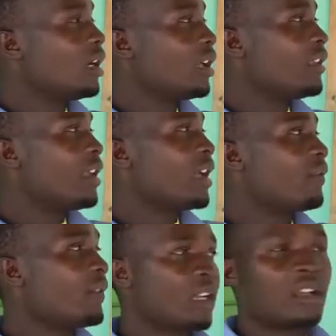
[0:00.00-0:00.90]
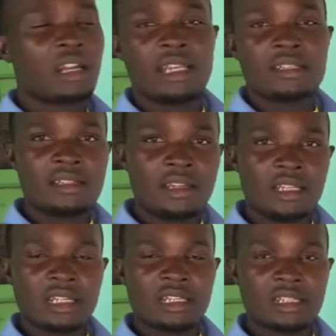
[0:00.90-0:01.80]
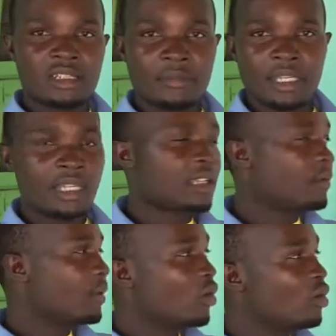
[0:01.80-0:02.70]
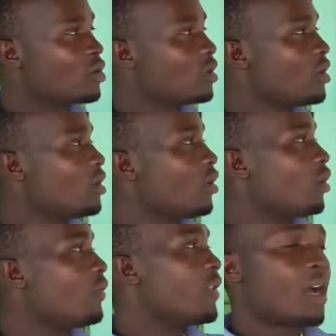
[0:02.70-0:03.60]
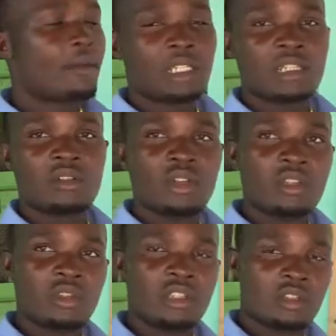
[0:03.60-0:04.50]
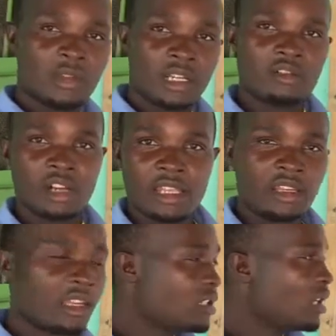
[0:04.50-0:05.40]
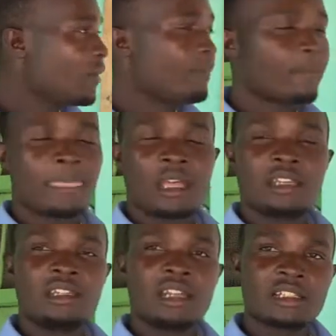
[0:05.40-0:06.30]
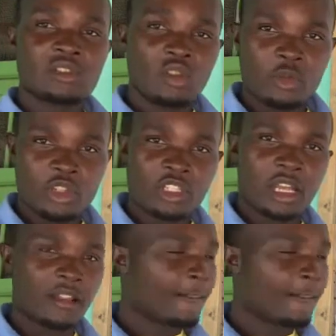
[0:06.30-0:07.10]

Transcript: they are very dry, desert and semi-desert, because of the Harmattan wind, which is very dry in nature and it has no moisture.